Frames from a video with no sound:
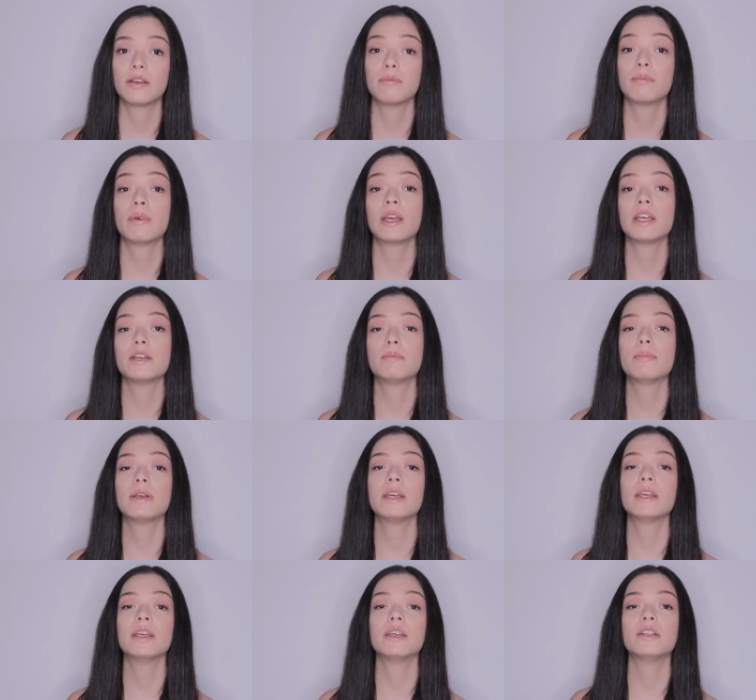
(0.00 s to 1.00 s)

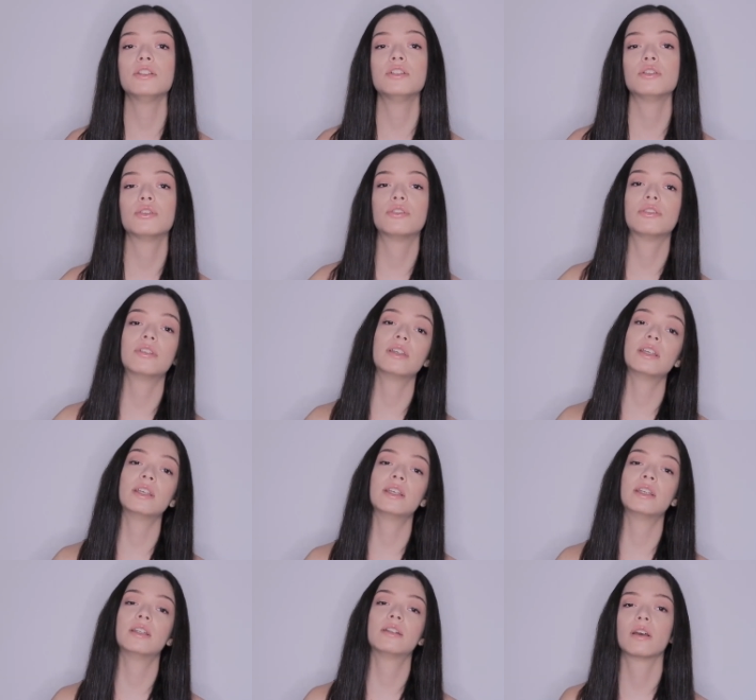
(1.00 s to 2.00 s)
Maybe you
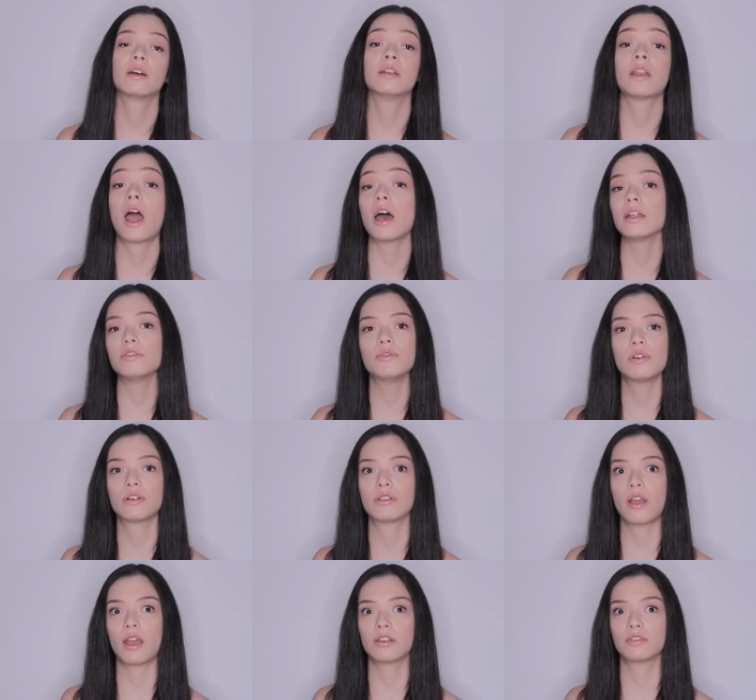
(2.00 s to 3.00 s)
see an
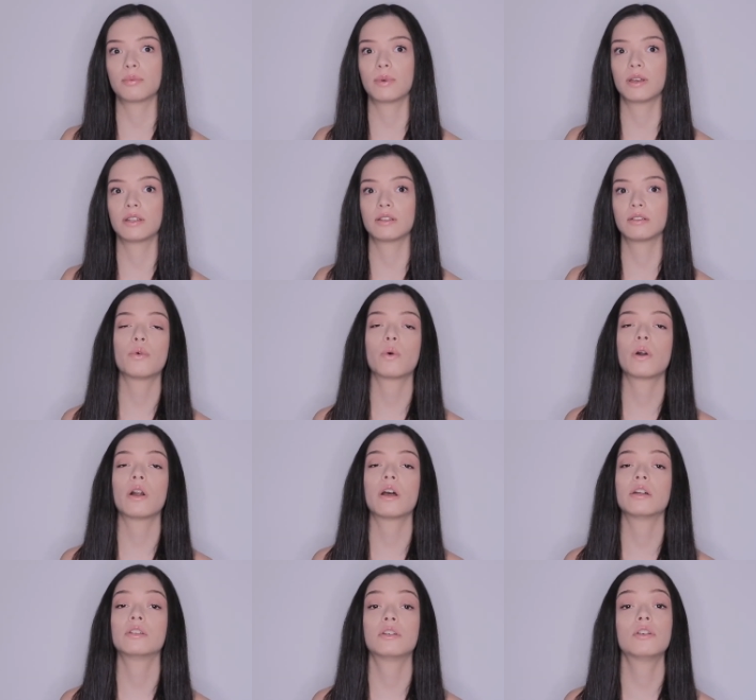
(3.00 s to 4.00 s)
advertisement for
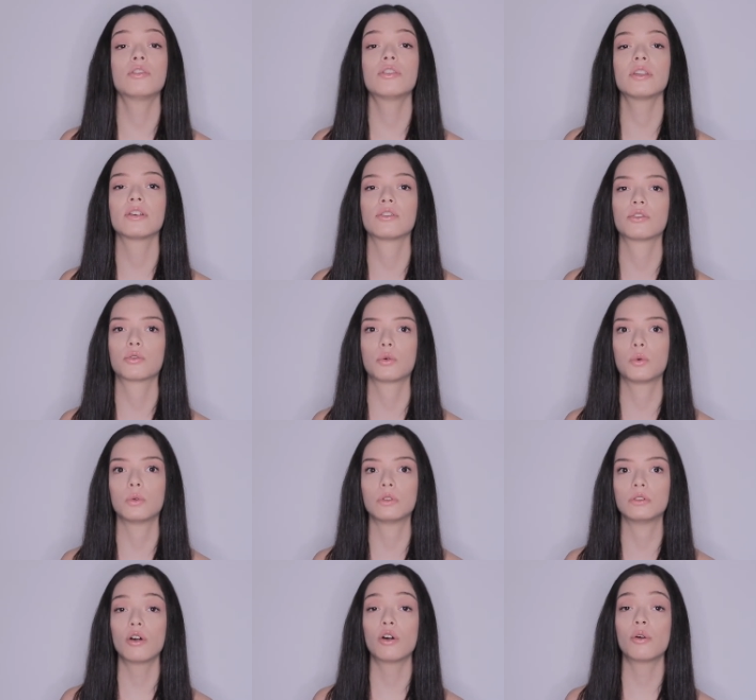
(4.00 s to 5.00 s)
a nursing
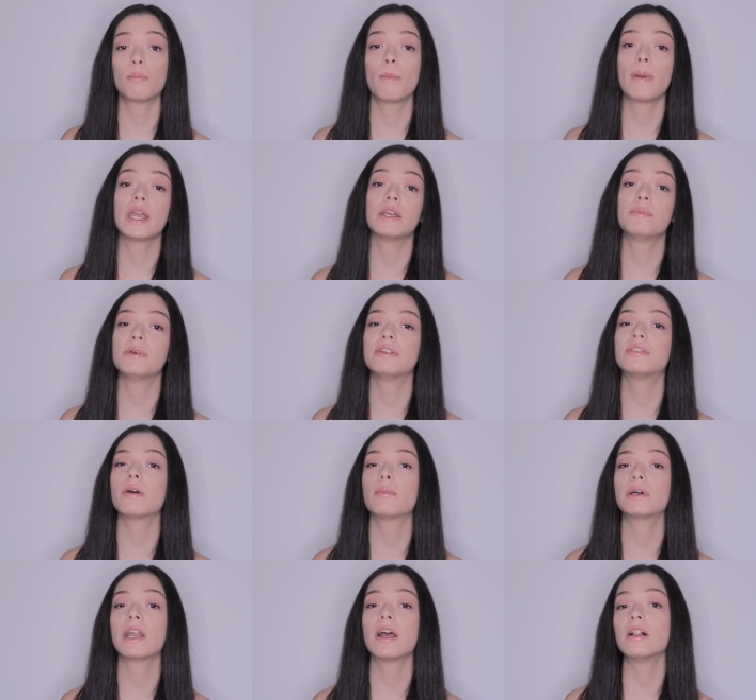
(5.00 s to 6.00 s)
school, or maybe
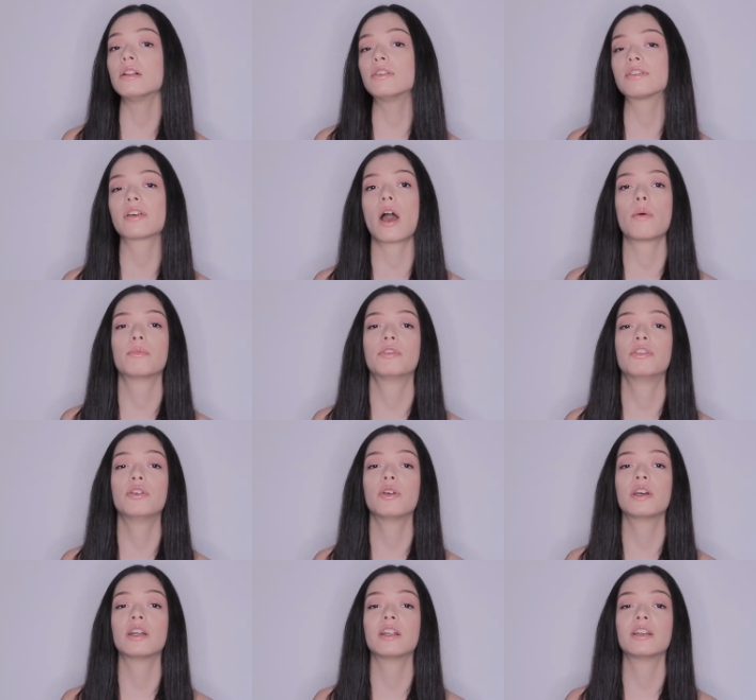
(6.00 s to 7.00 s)
someone else comes
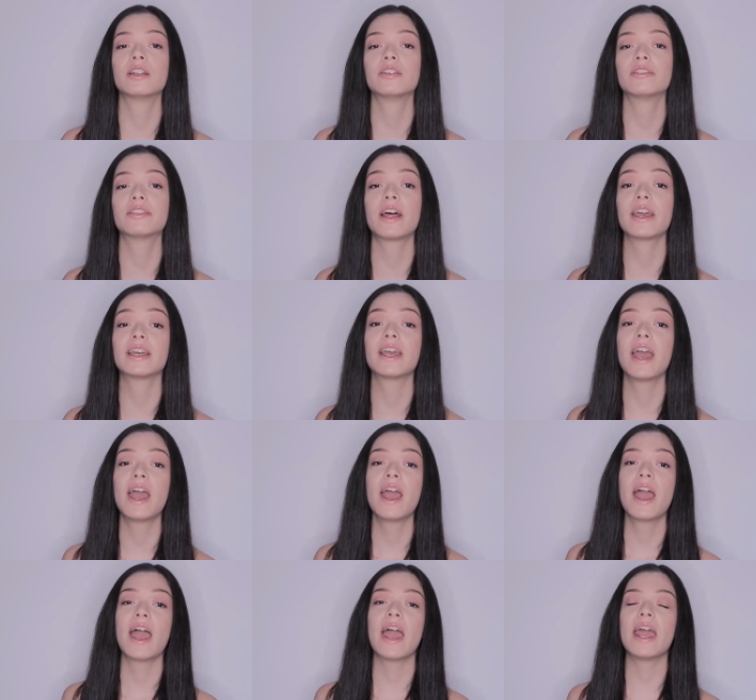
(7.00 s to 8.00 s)
to you and is like,
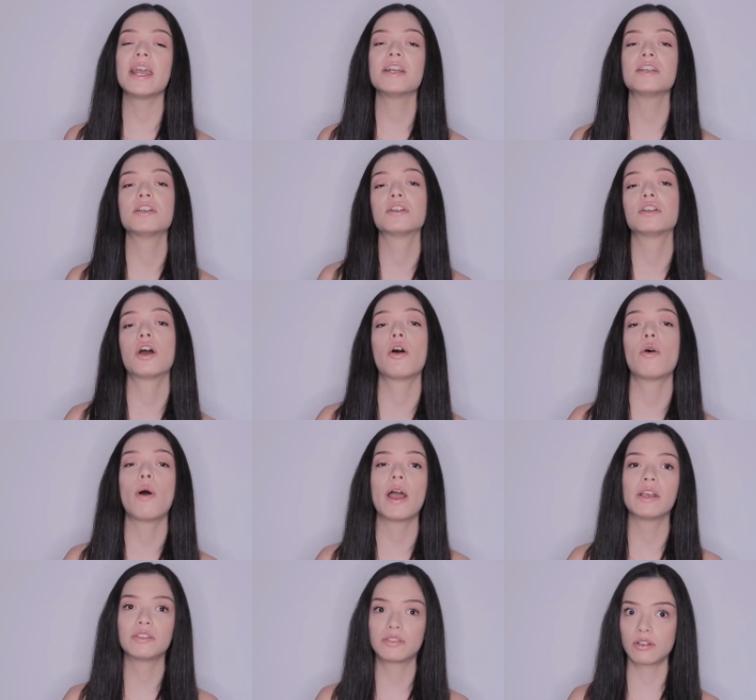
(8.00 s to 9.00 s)
hey,
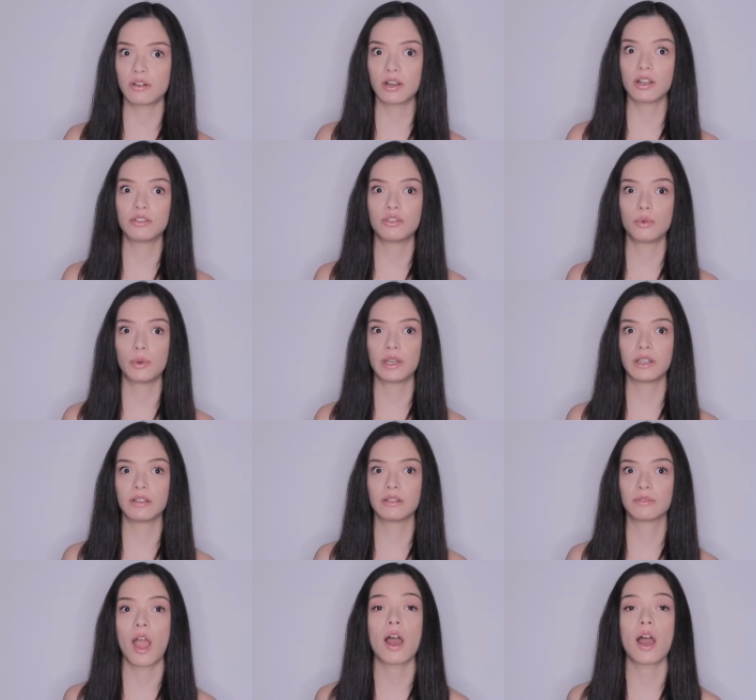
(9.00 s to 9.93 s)
I started doing